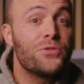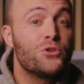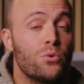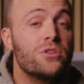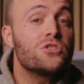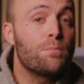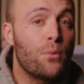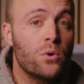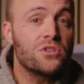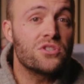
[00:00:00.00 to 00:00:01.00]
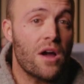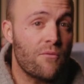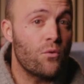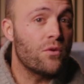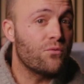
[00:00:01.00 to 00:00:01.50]
to the support
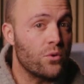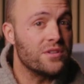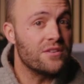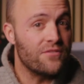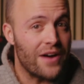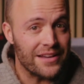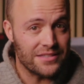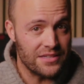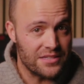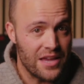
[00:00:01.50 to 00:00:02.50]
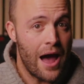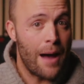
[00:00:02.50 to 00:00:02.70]
software for its devices,